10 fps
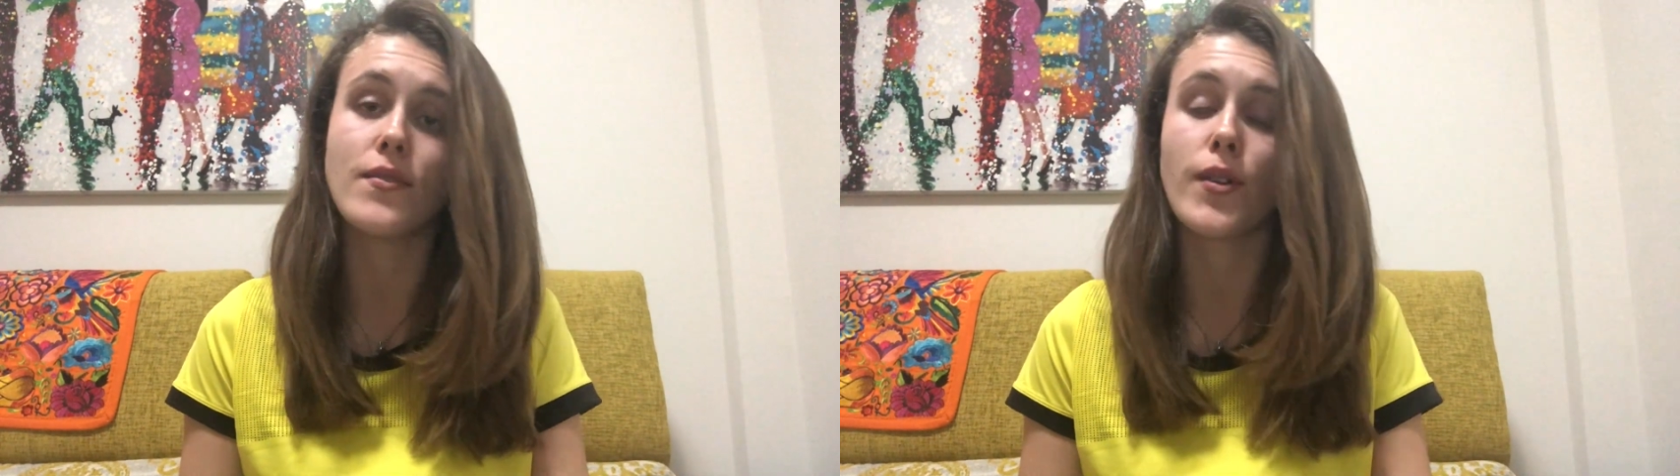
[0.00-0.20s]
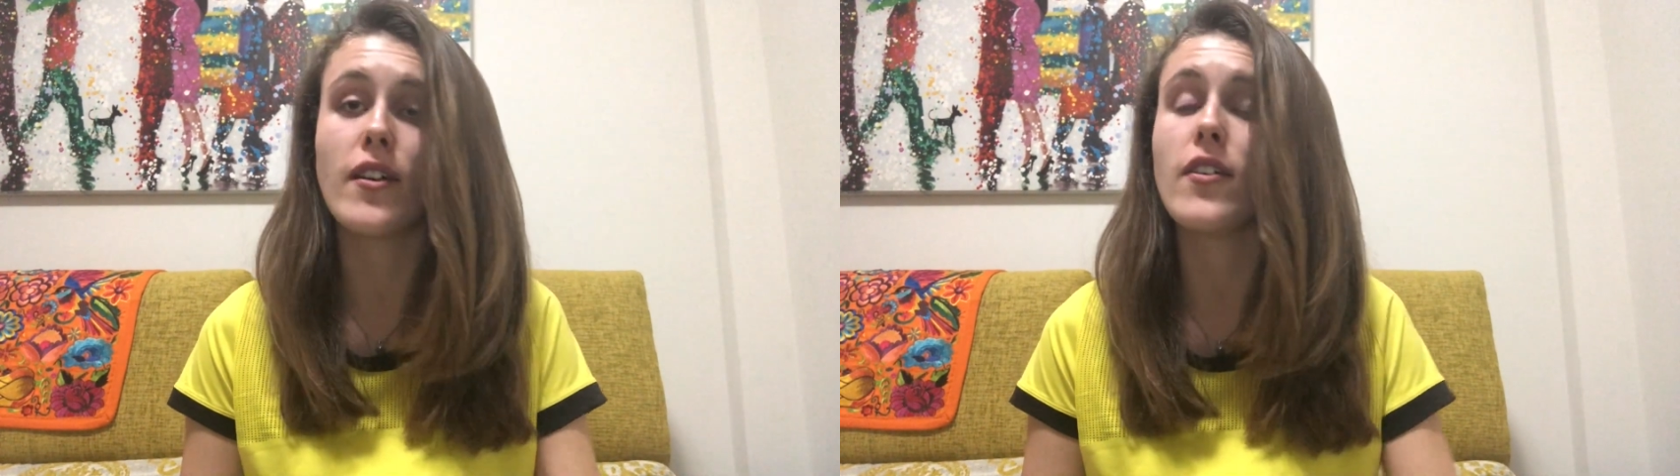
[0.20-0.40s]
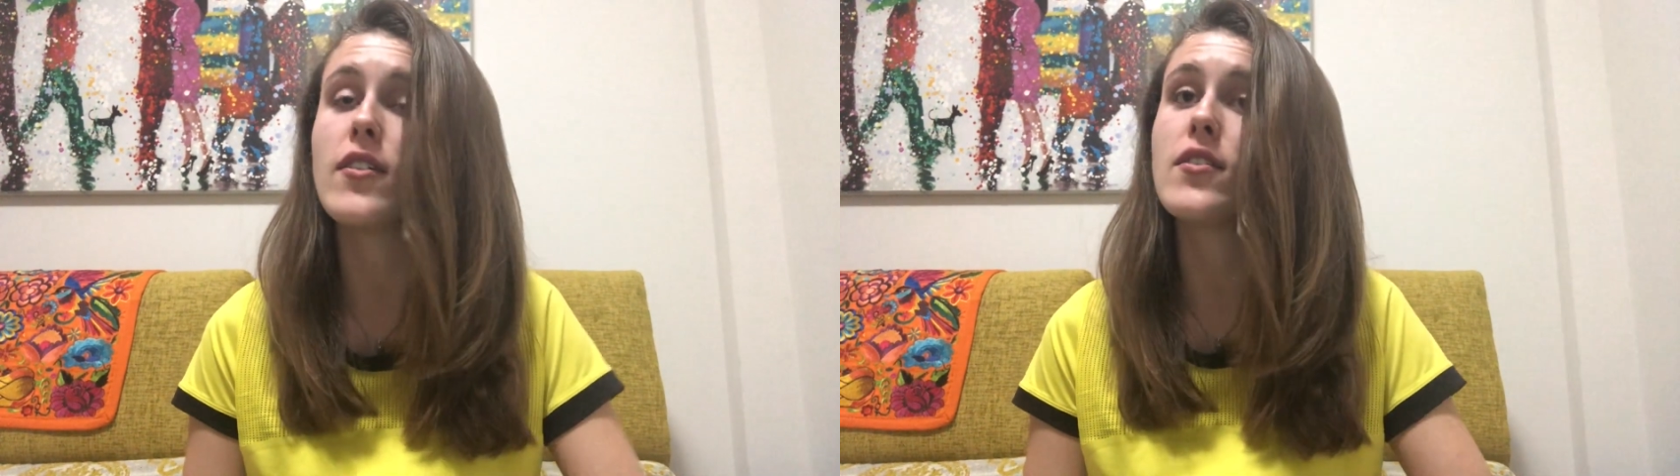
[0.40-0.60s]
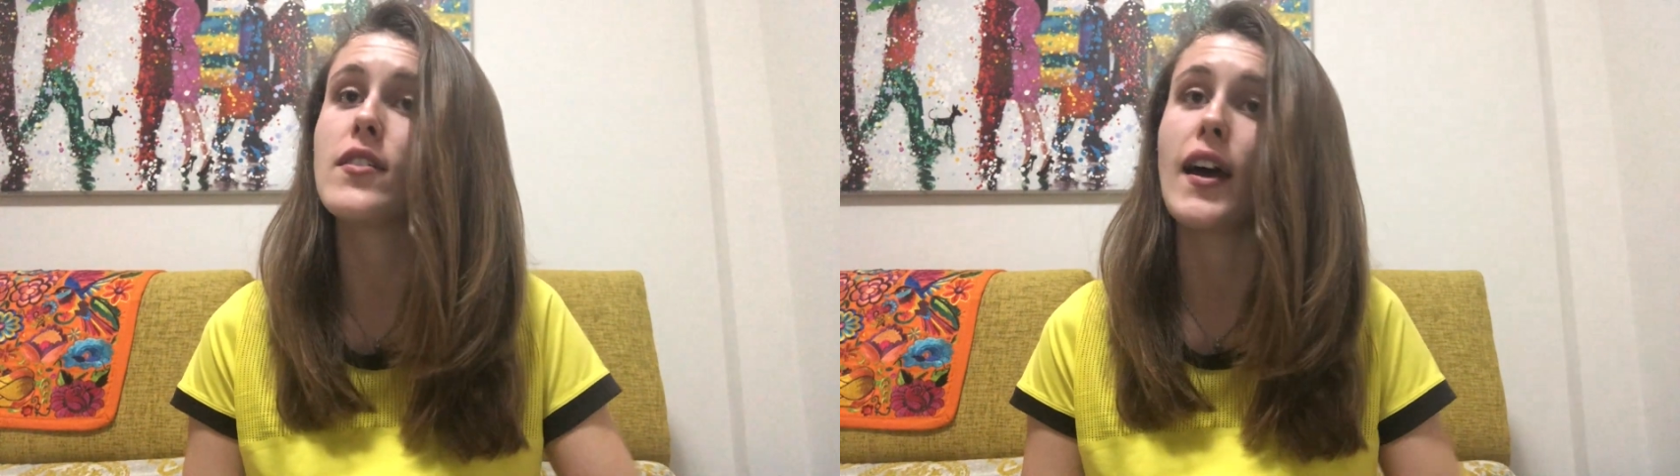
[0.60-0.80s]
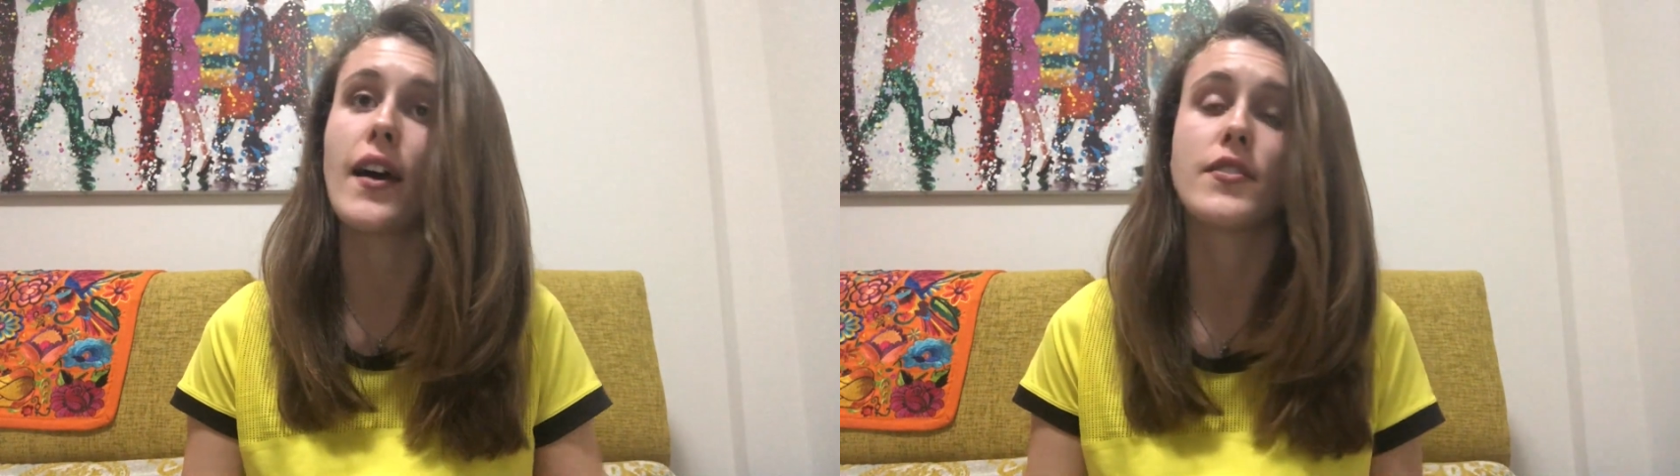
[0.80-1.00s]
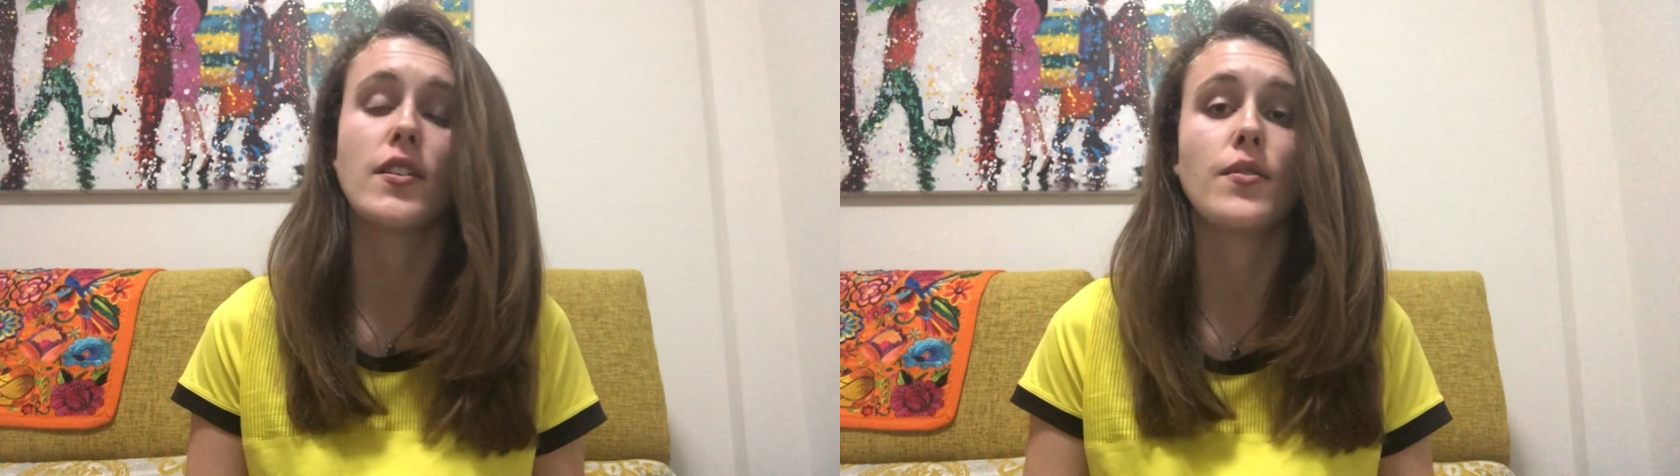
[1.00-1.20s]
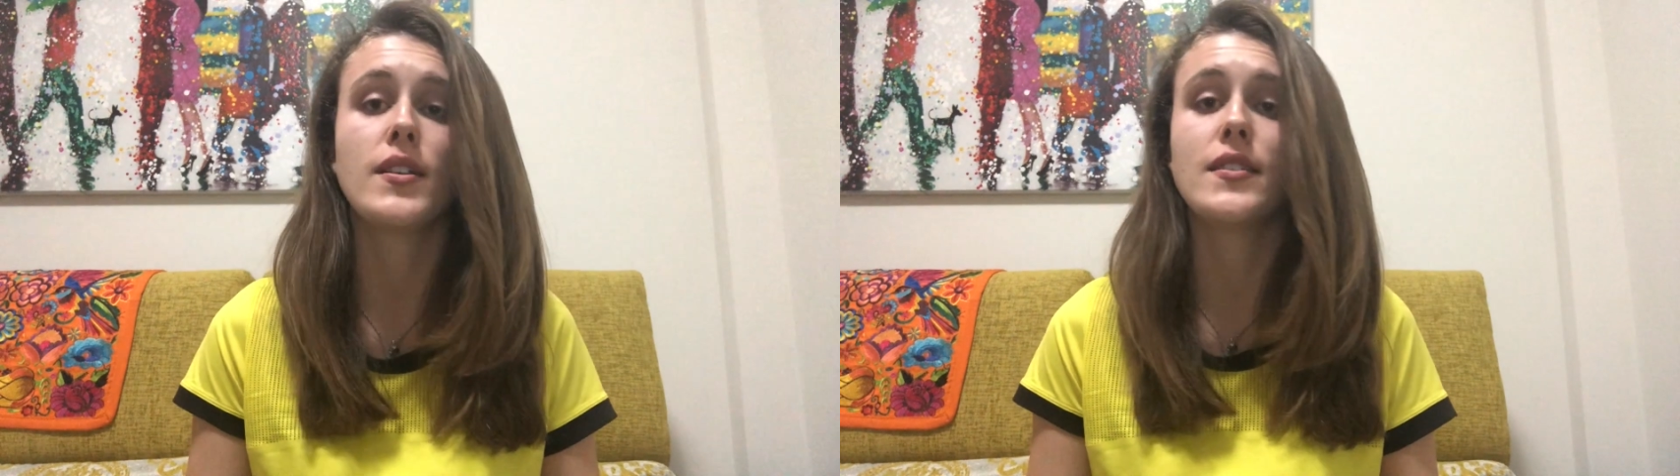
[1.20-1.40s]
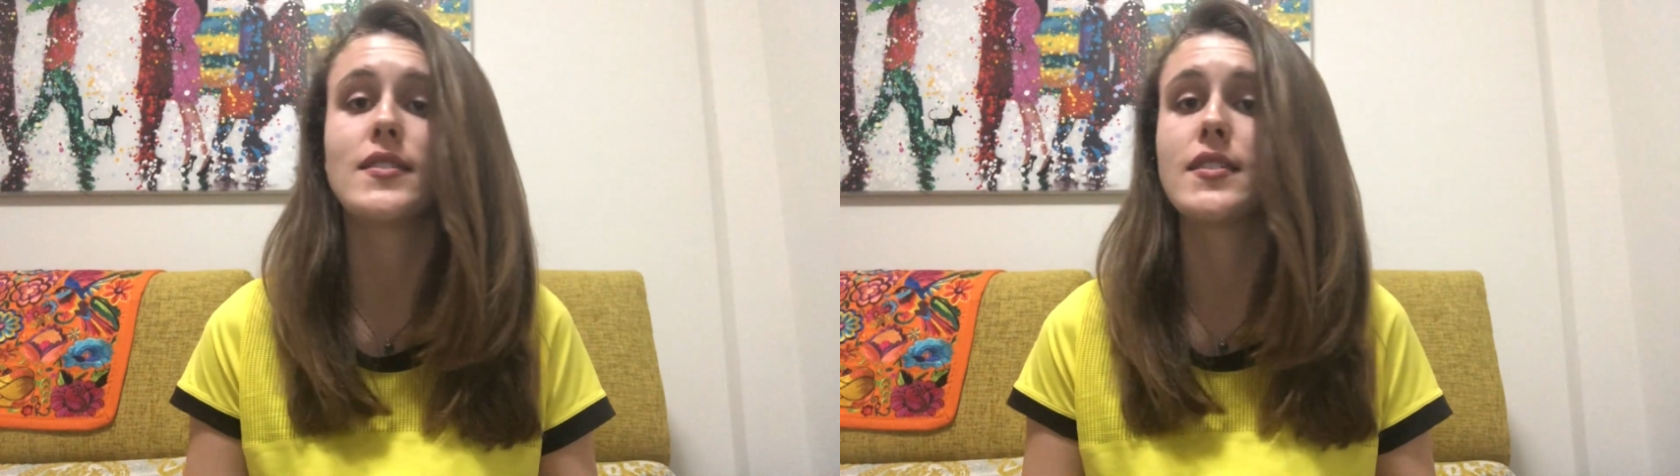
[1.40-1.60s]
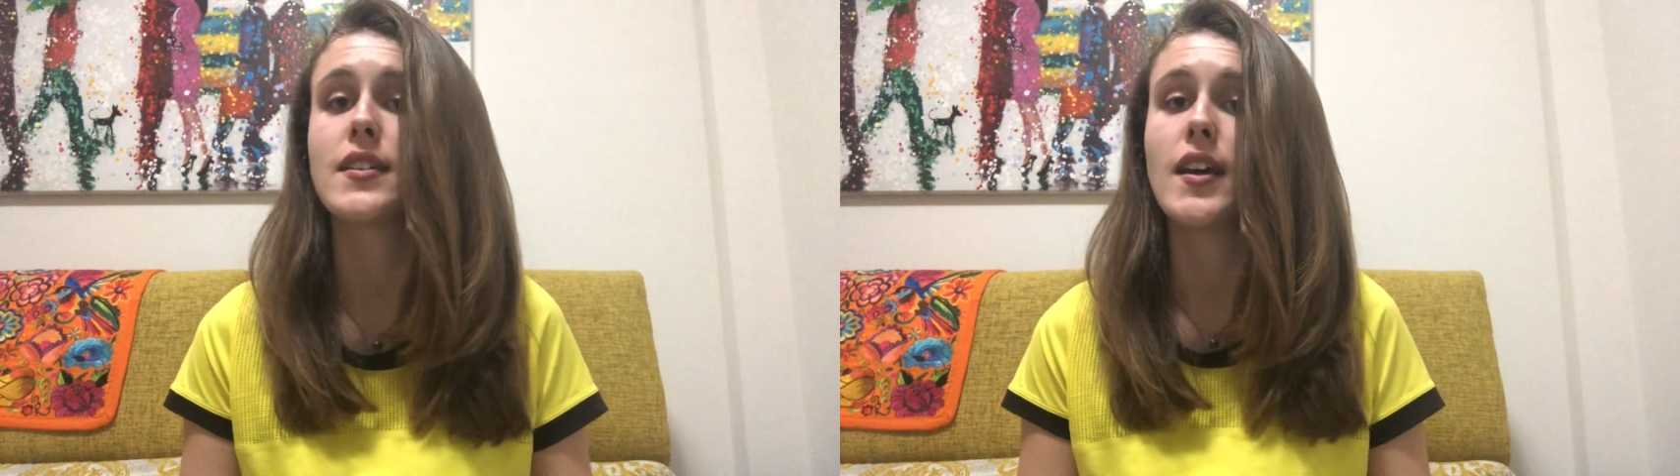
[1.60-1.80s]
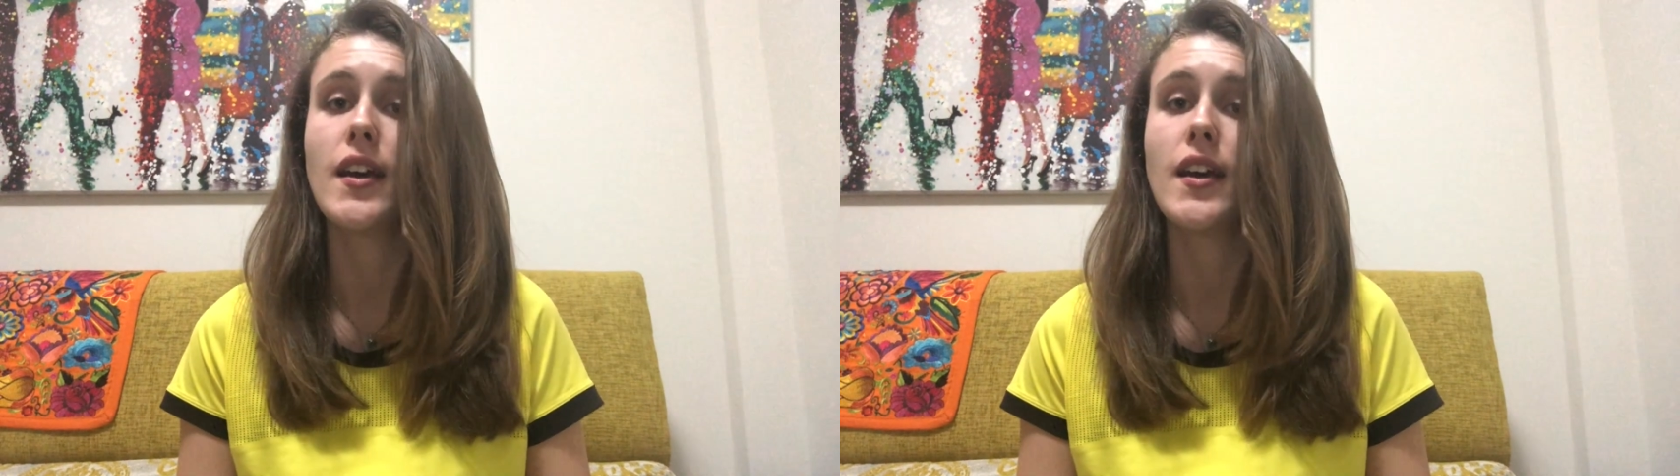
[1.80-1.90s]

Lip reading: we all have to do it,